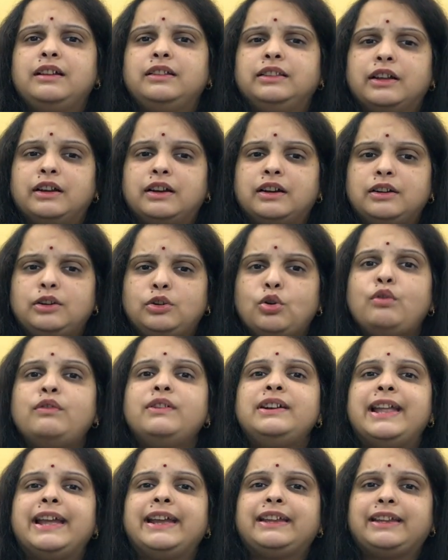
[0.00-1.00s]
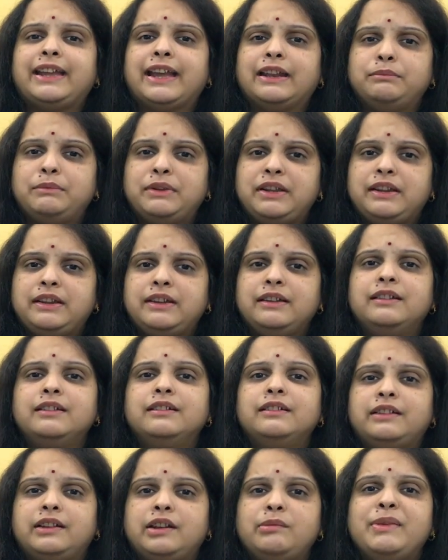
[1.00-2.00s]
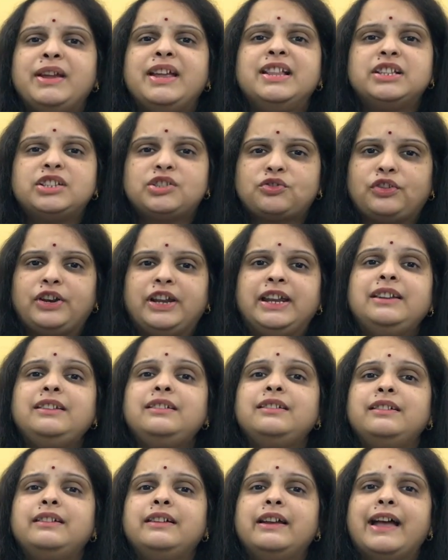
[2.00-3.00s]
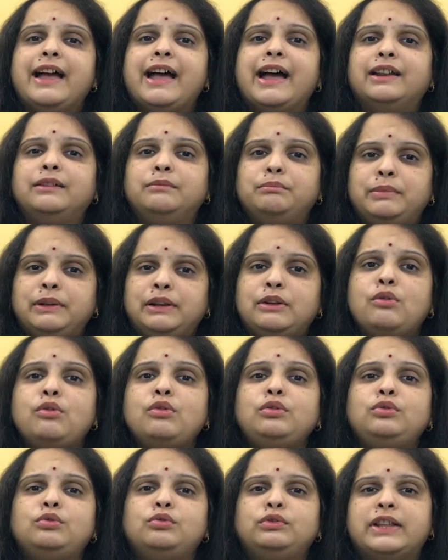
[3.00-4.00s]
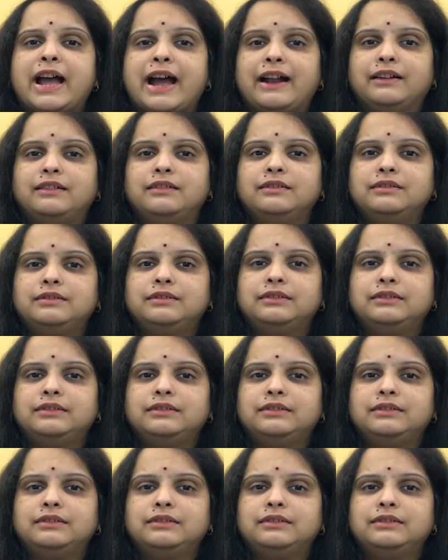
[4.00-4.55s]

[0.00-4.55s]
the lower leg can be remain straight, and below to that,